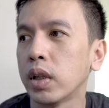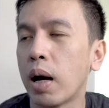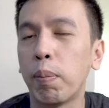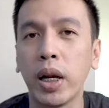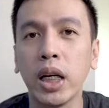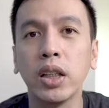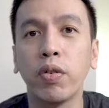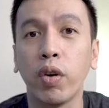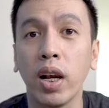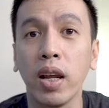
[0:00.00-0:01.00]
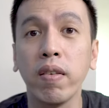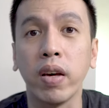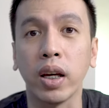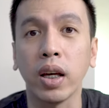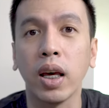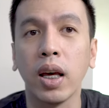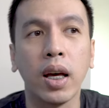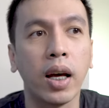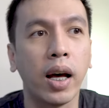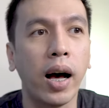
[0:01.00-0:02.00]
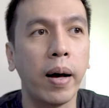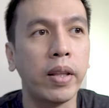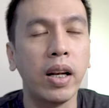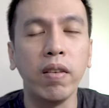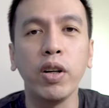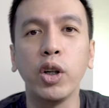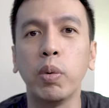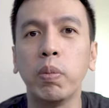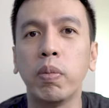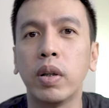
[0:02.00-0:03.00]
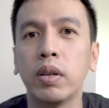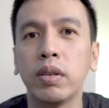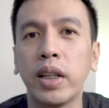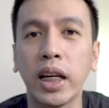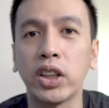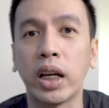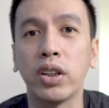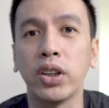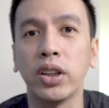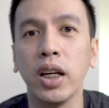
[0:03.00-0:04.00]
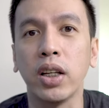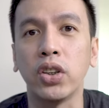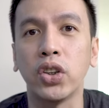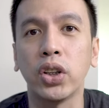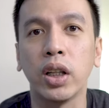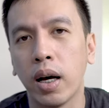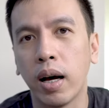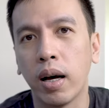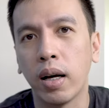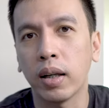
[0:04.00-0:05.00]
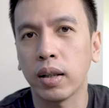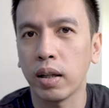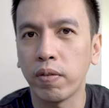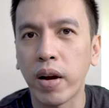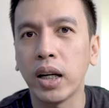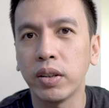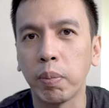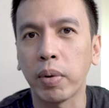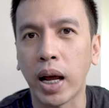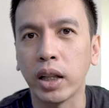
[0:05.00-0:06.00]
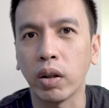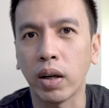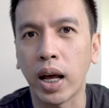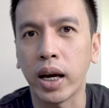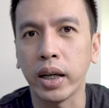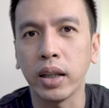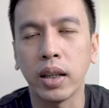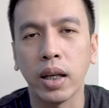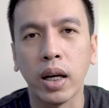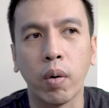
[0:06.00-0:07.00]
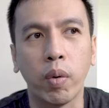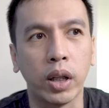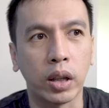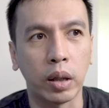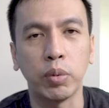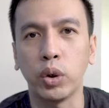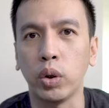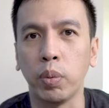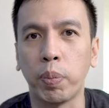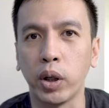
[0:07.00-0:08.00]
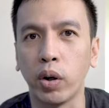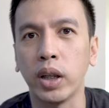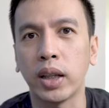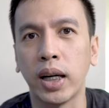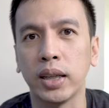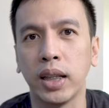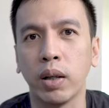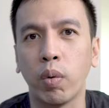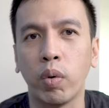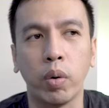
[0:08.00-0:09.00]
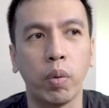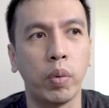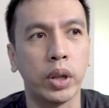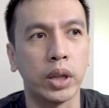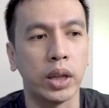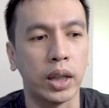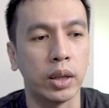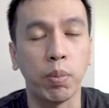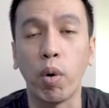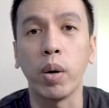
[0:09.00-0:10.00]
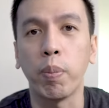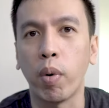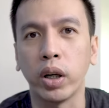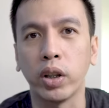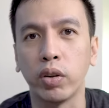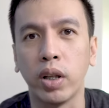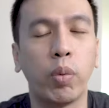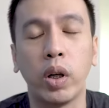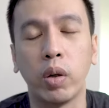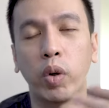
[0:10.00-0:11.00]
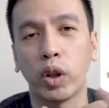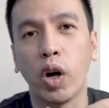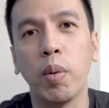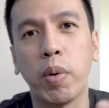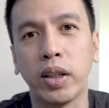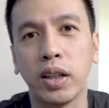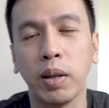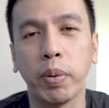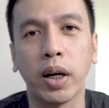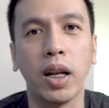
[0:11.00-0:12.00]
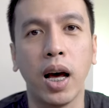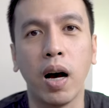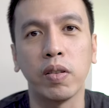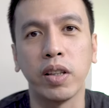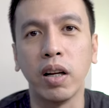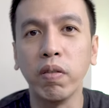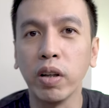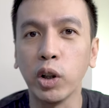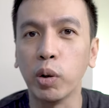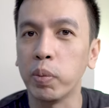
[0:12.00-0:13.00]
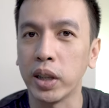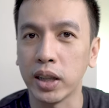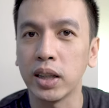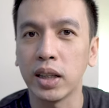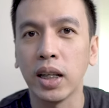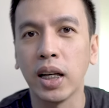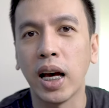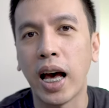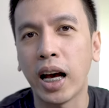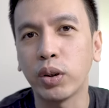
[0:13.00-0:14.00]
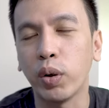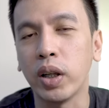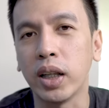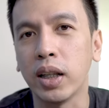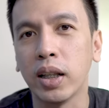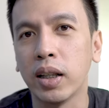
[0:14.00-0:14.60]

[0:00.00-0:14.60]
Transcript: a place for living, uh, the living room takes center stage. Uh, it varies from client to client when it comes to prioritizing which is more important to them. When we talk about the typical house, the living room is actually